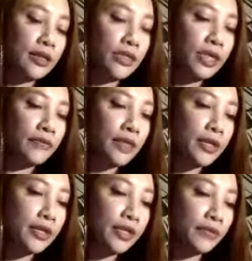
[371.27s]

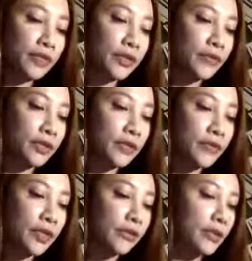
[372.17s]
Shuffle, shuffle, shuffle,
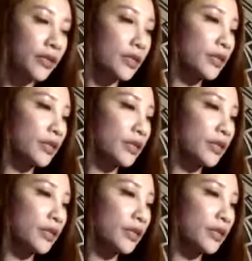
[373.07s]
shuffle.